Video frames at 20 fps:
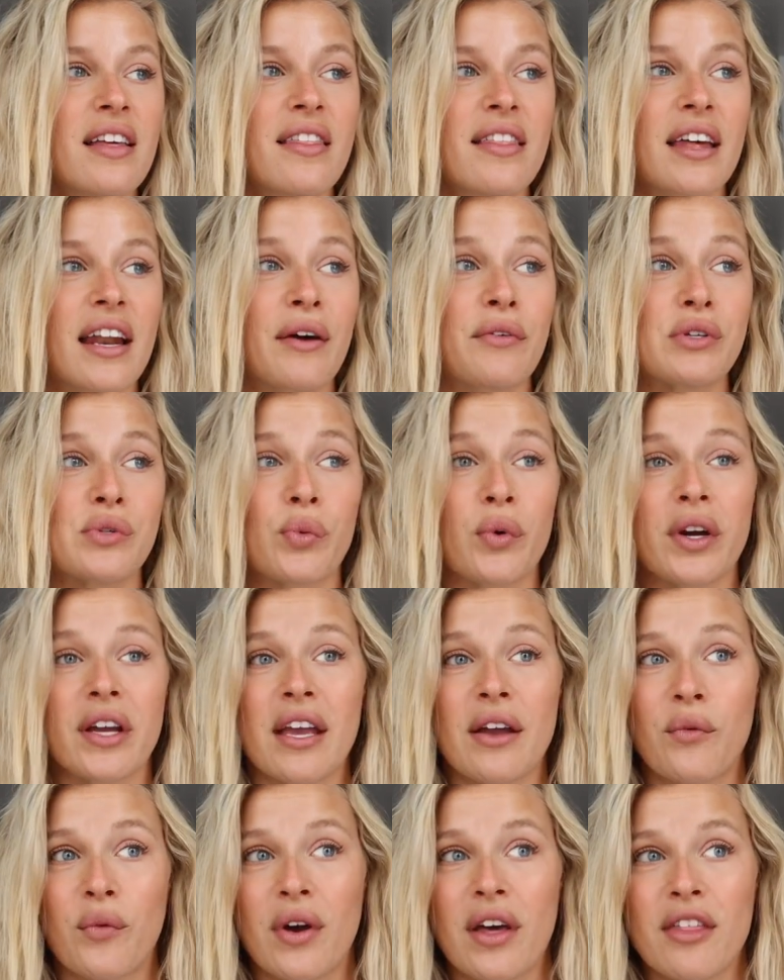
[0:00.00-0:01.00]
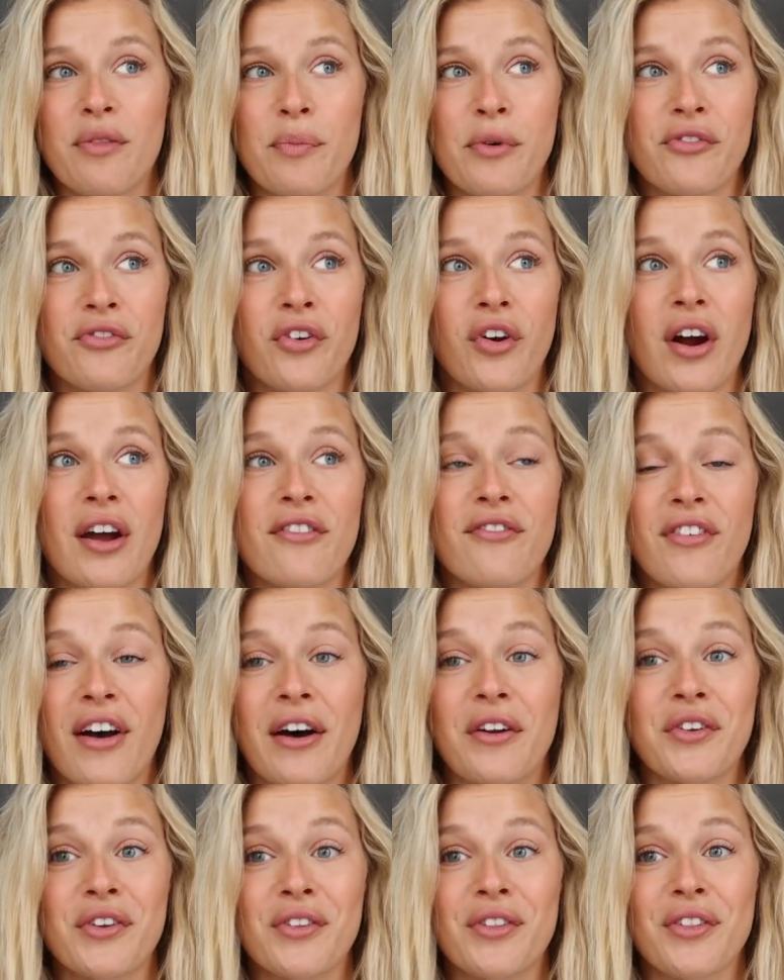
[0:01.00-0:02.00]
that I was working with before I
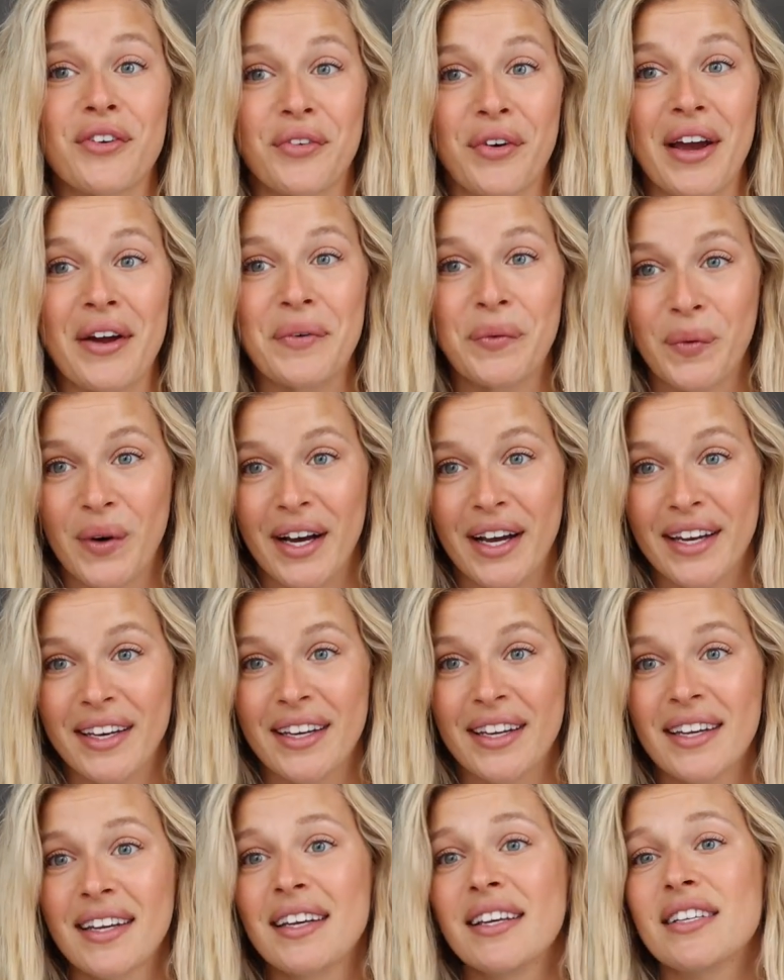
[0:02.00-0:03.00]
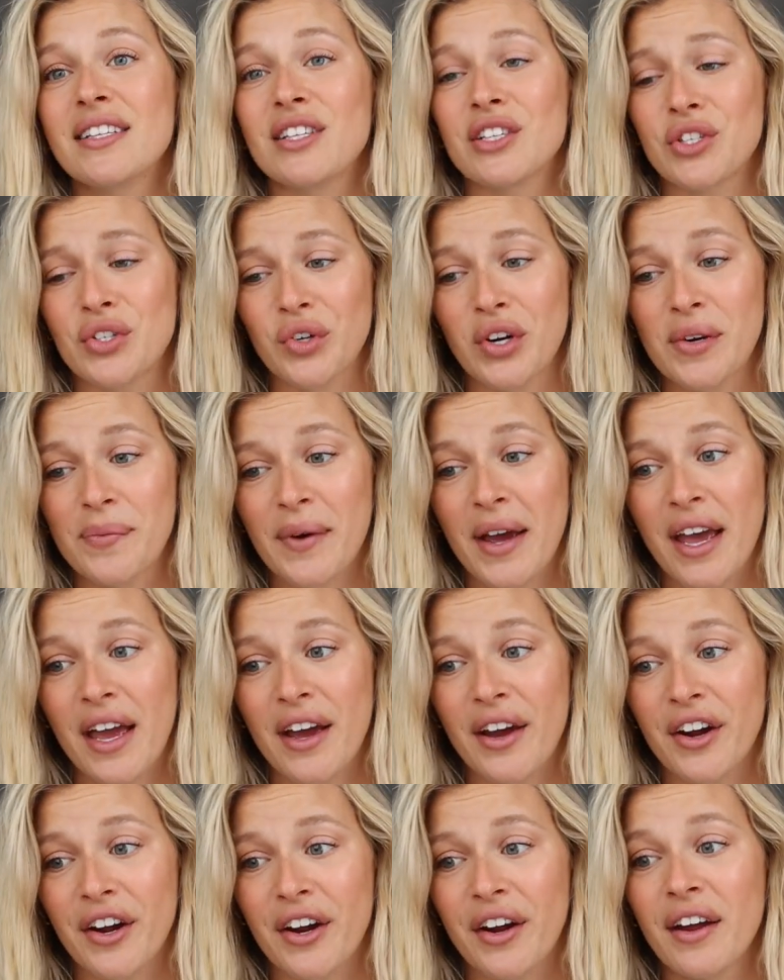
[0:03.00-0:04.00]
found the right one destroyed my
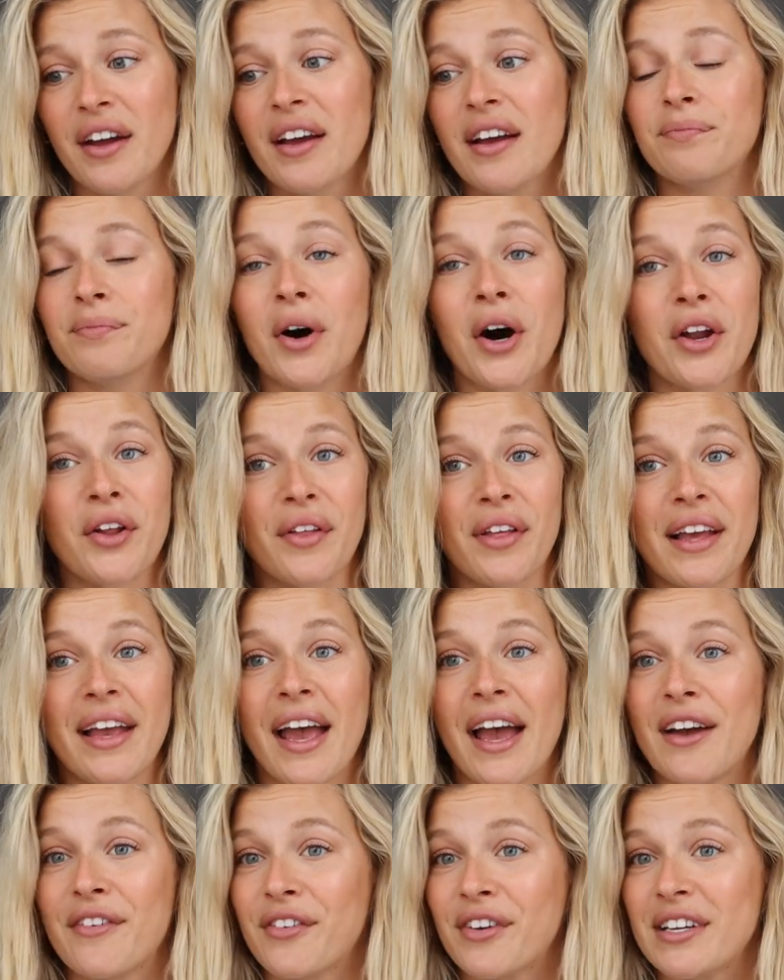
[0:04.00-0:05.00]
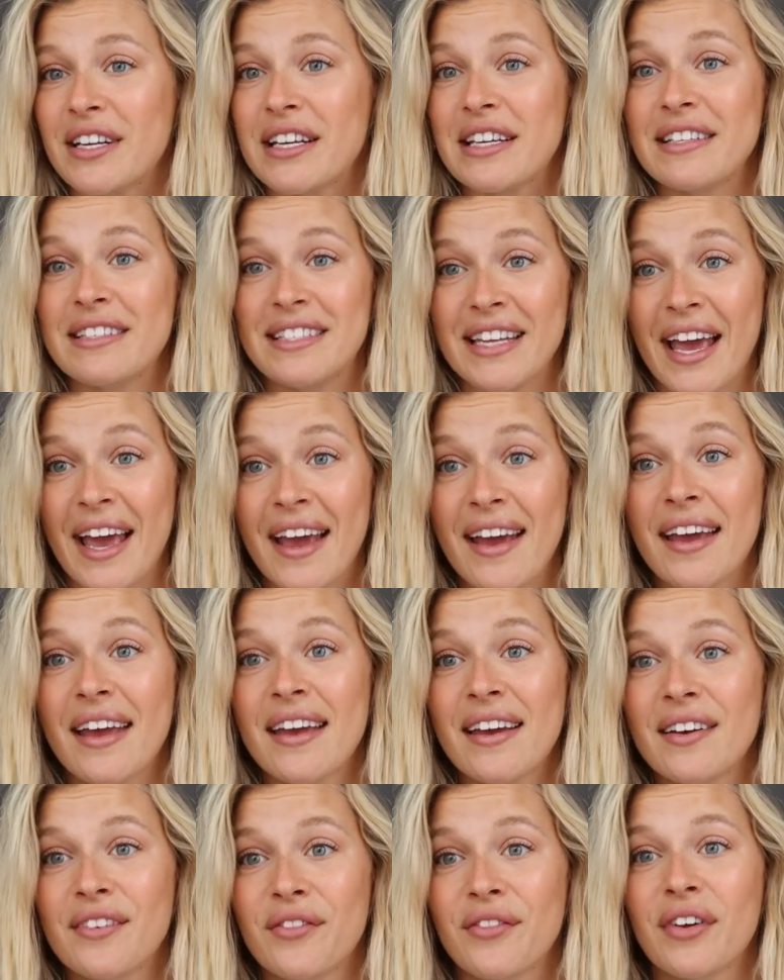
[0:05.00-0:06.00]
hair. Modeling every
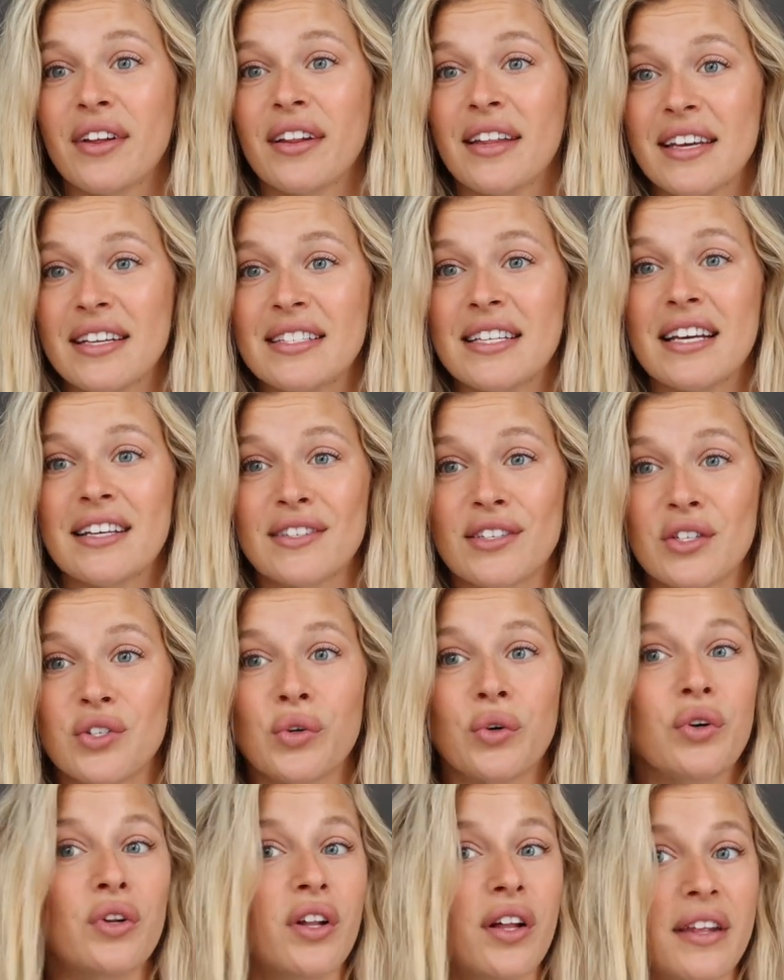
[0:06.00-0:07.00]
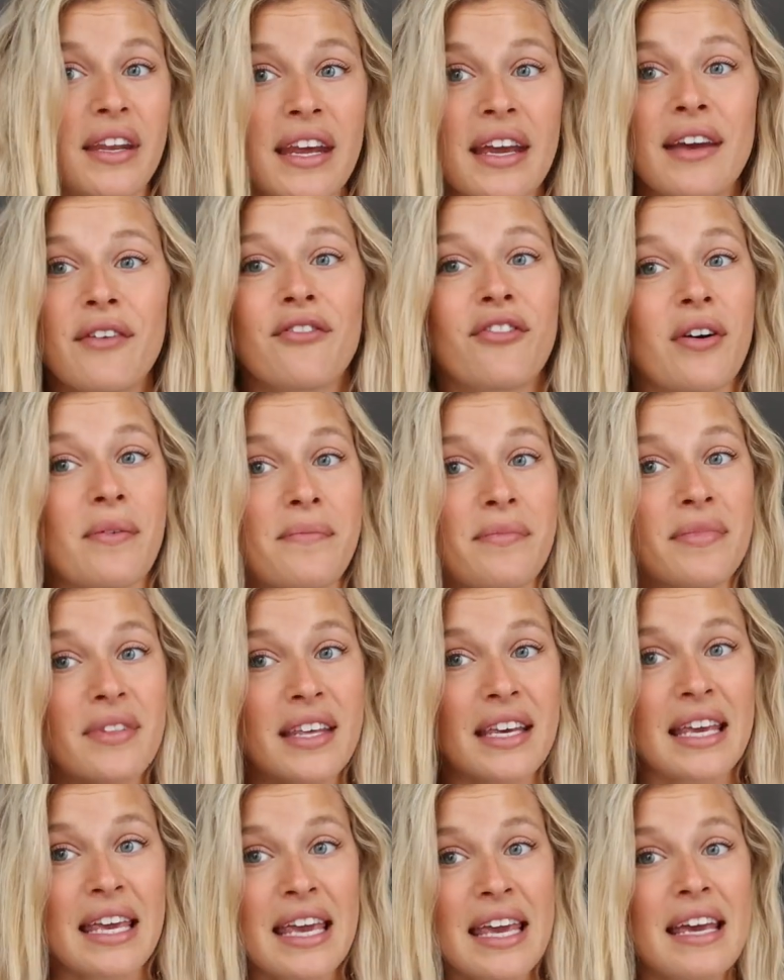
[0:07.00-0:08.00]
day really takes a toll on it, from
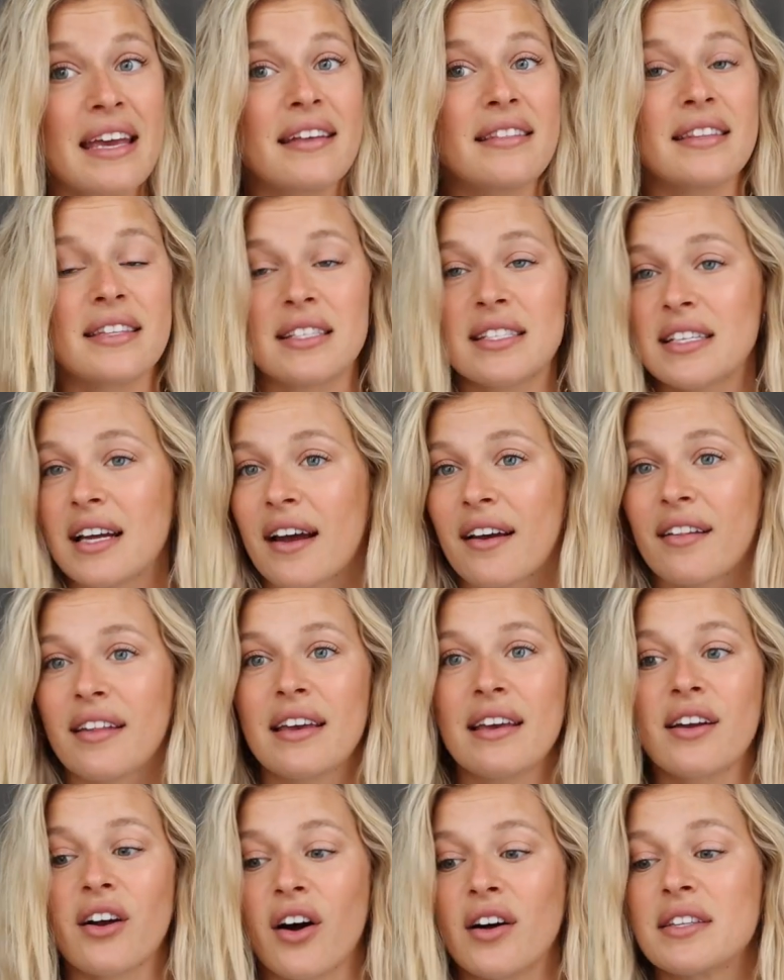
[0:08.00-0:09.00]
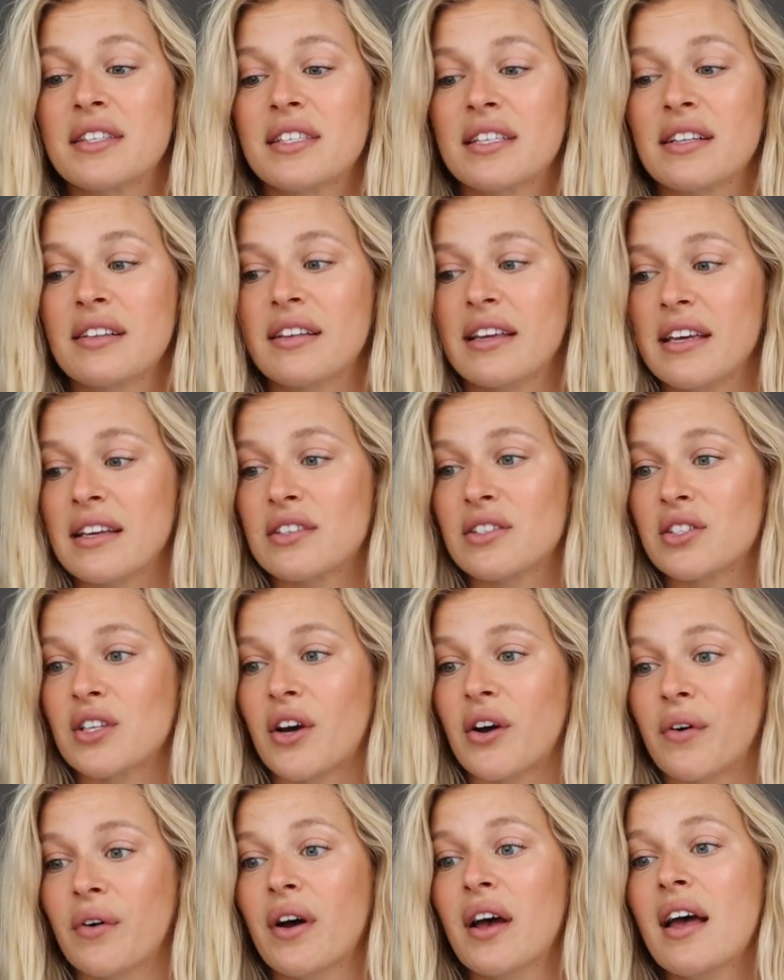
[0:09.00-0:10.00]
the heat and the styling constantly.
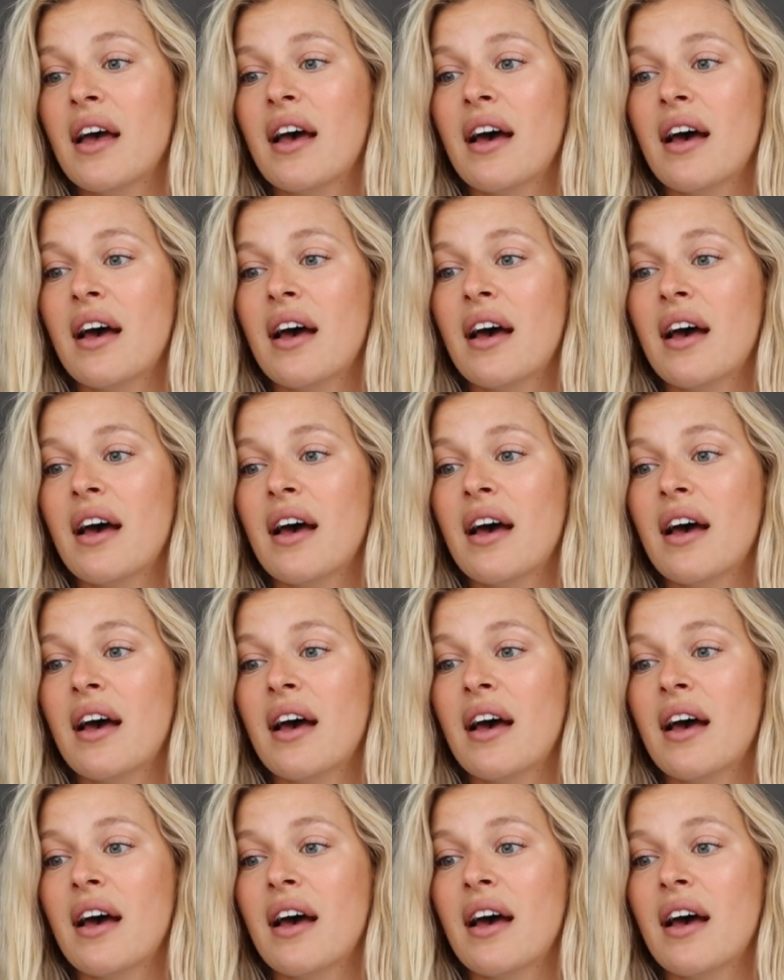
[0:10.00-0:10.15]
So